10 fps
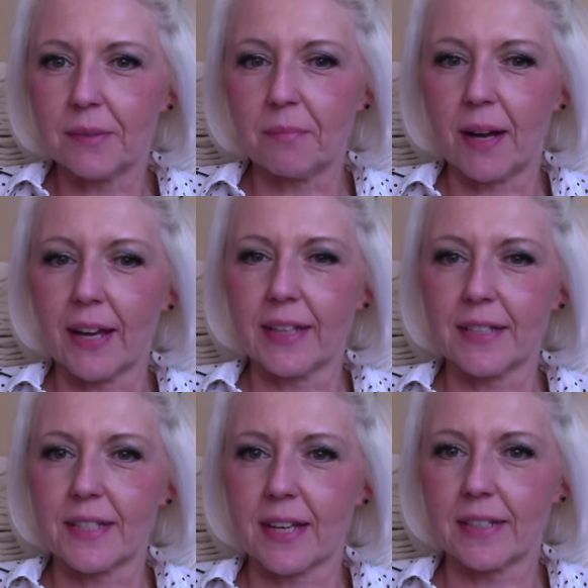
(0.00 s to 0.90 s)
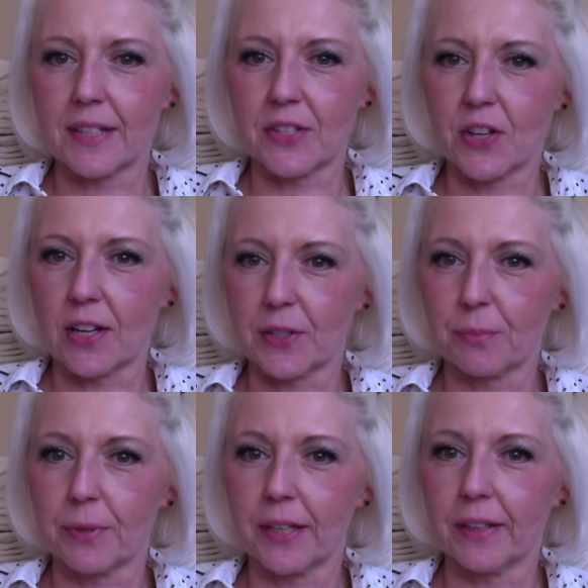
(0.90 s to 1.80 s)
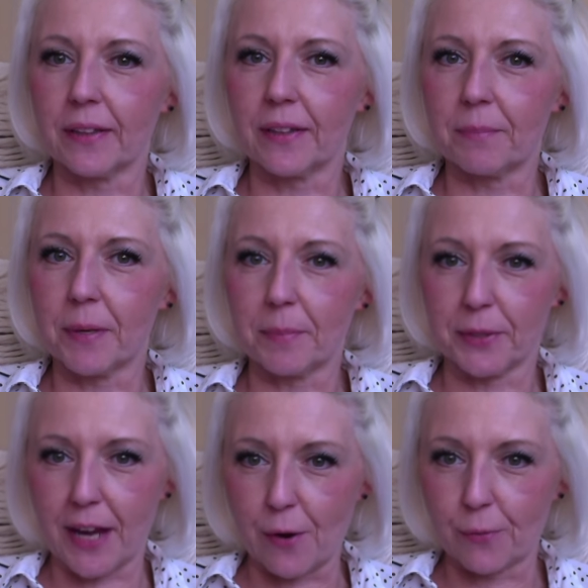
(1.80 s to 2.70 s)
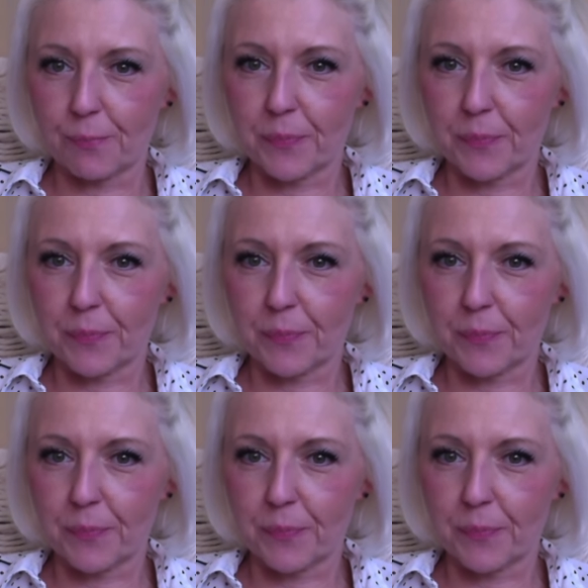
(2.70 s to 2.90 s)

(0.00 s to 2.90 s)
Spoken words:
My intent is not to bring the people down.